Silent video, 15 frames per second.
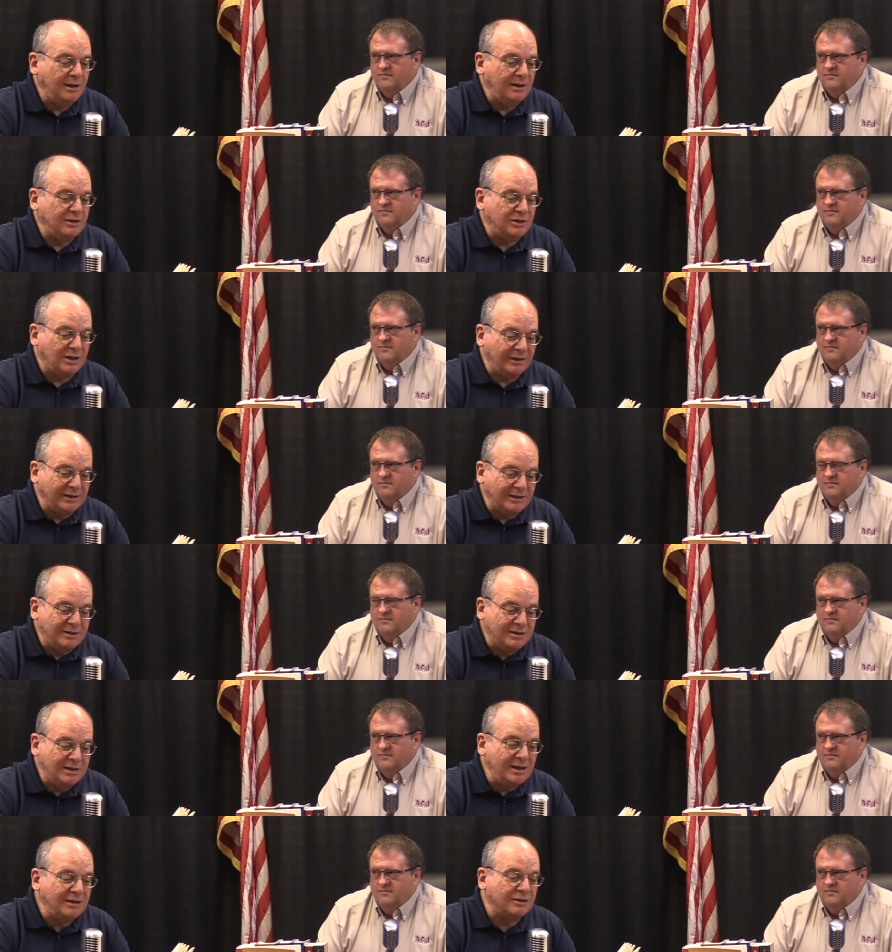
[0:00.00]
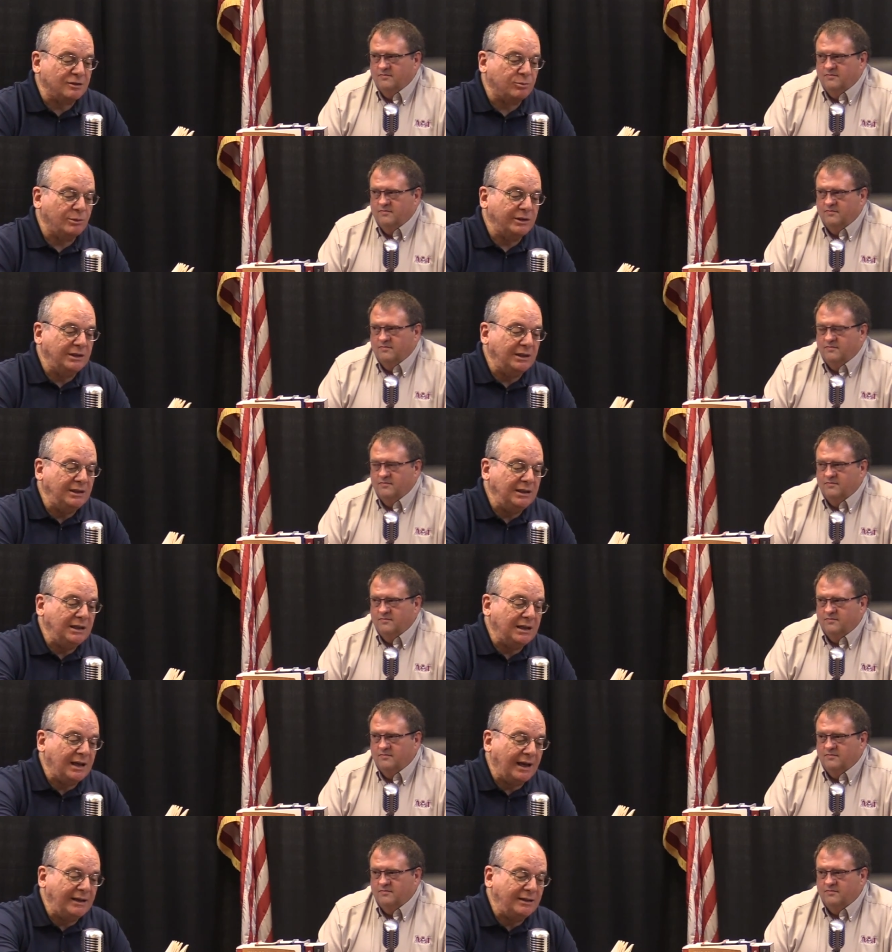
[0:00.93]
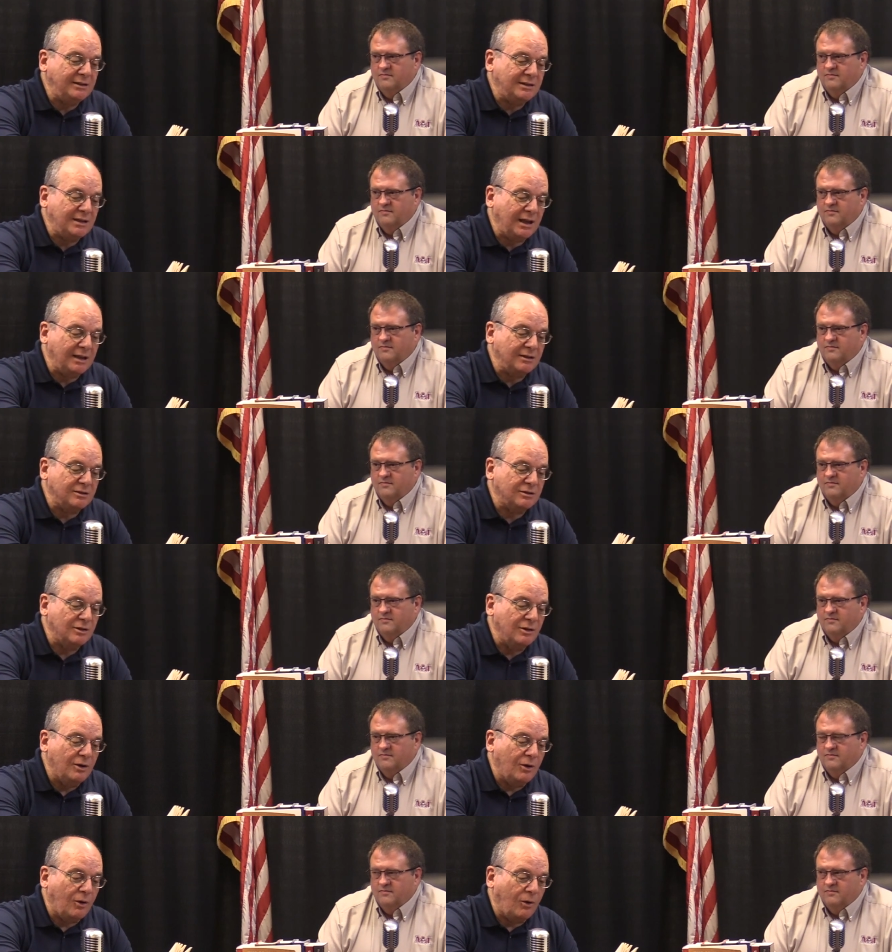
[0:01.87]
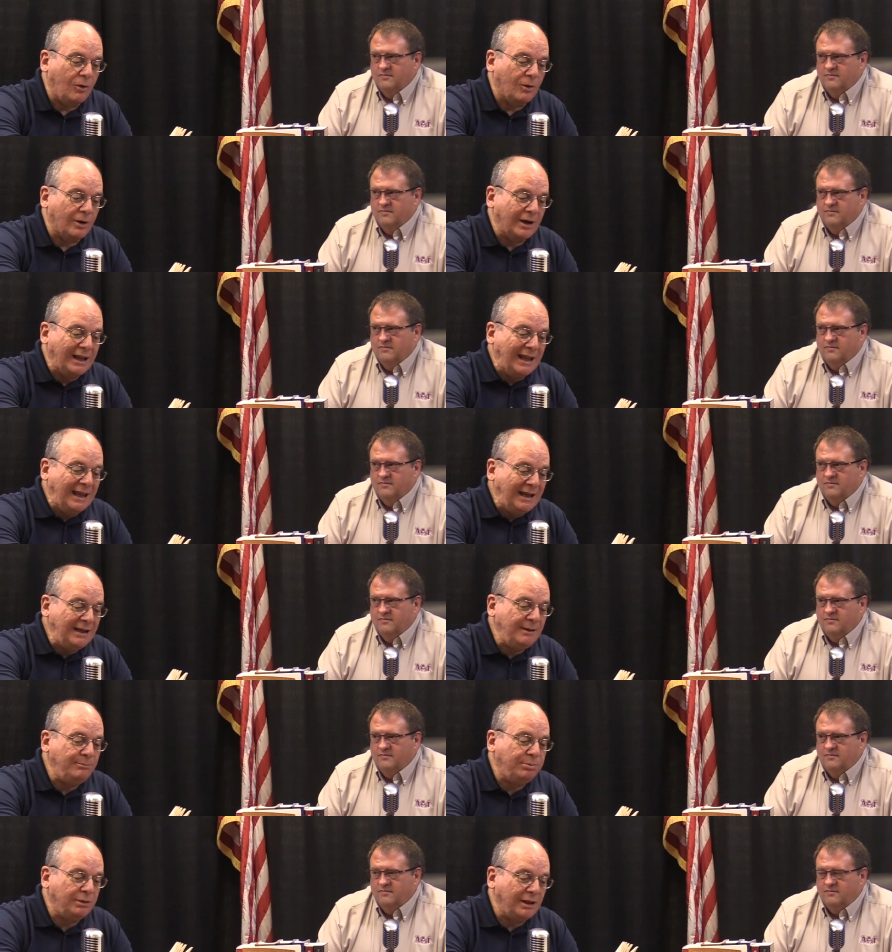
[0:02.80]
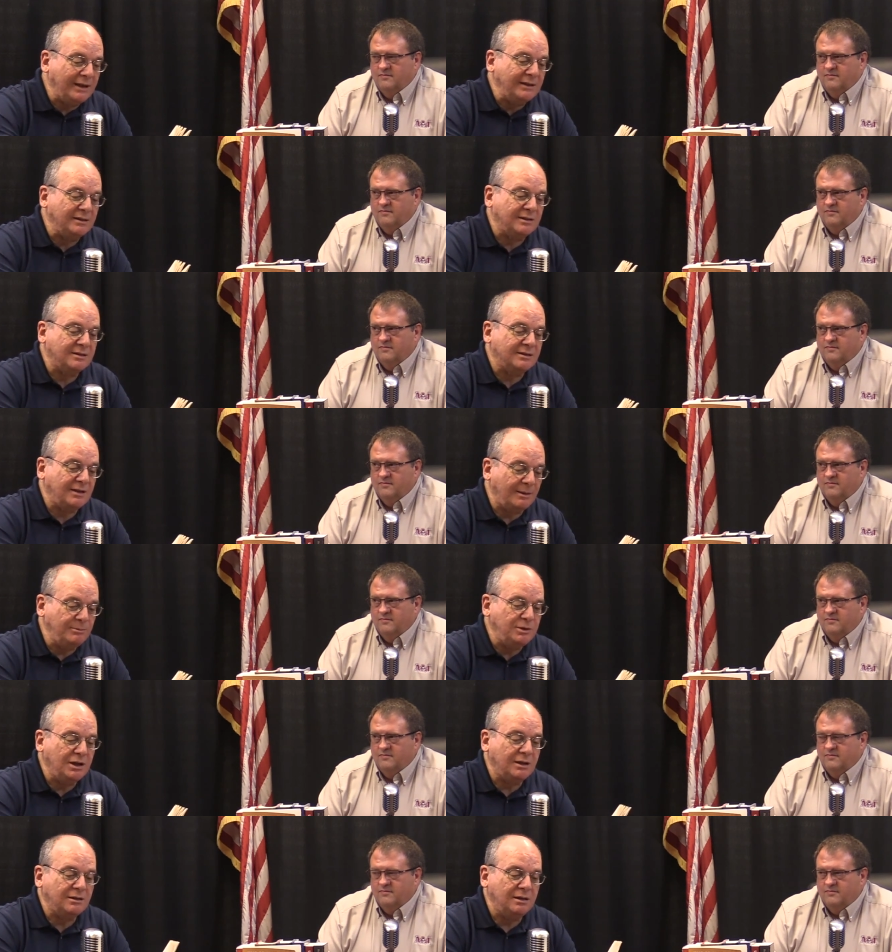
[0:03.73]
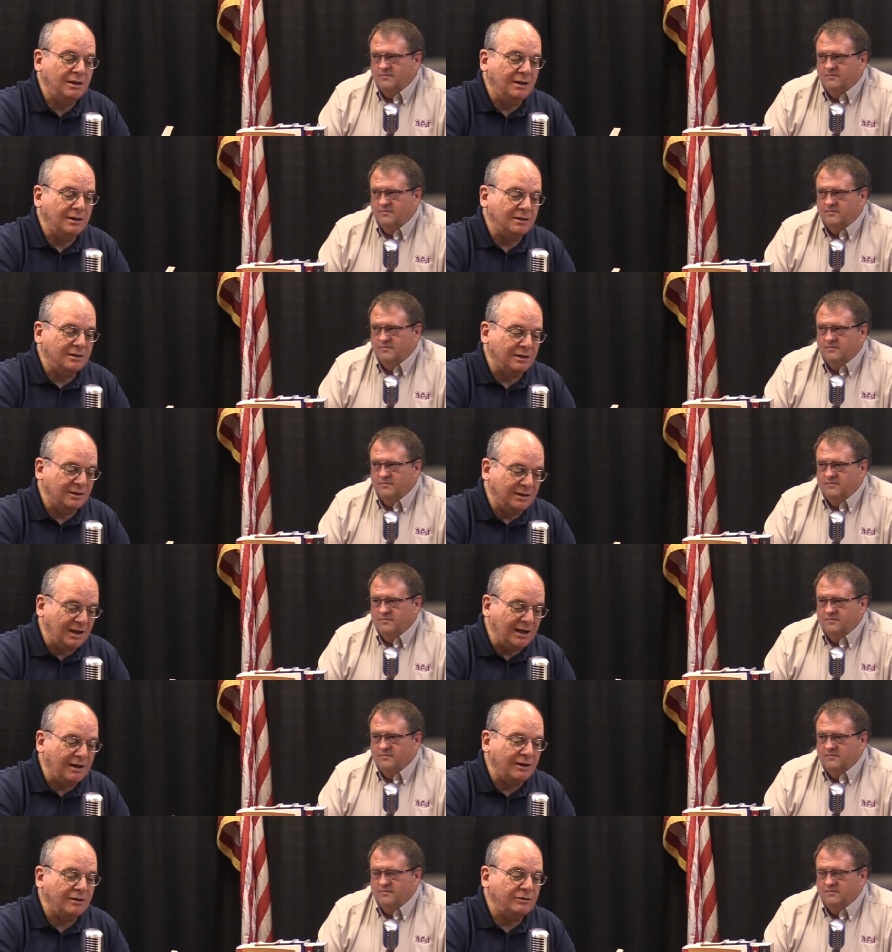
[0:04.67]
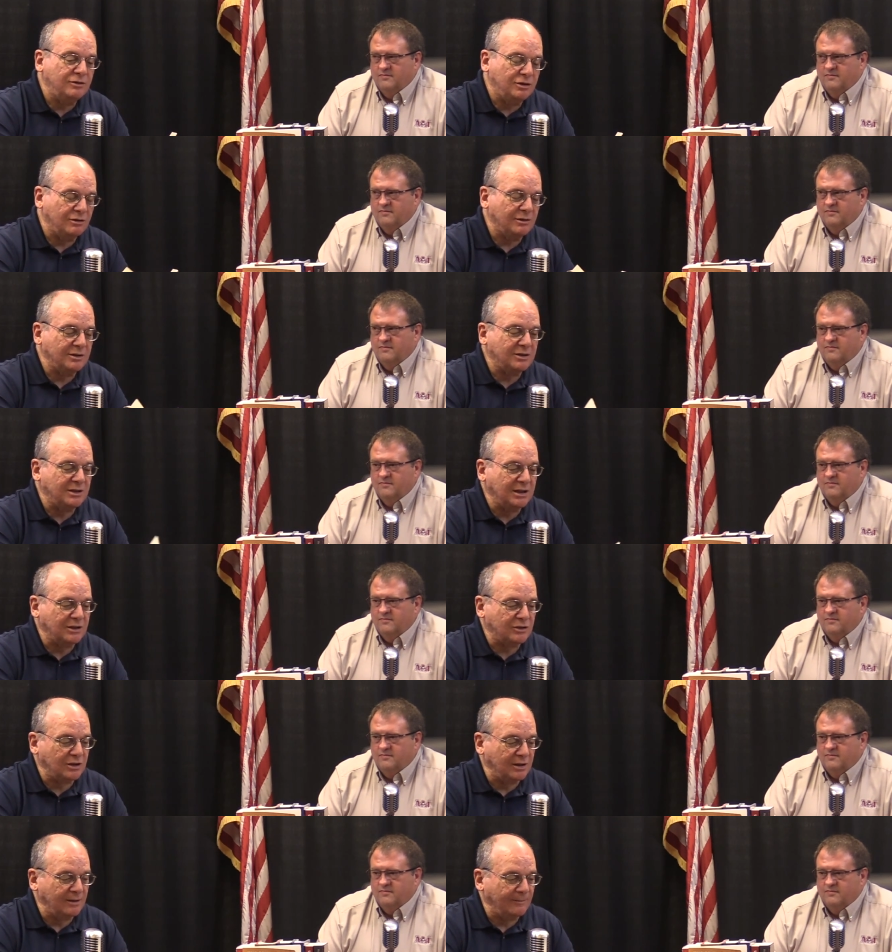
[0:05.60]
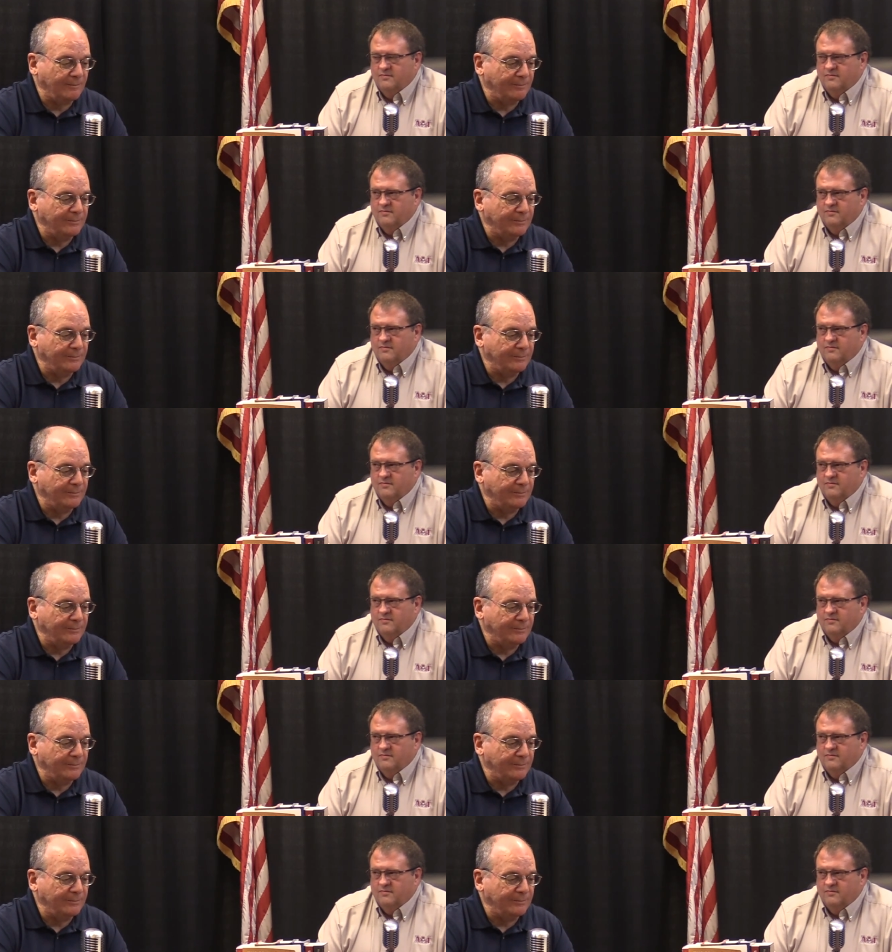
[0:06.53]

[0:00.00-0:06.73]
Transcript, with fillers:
Speaker 1: shall exist within the United States or any place subject to their jurisdiction.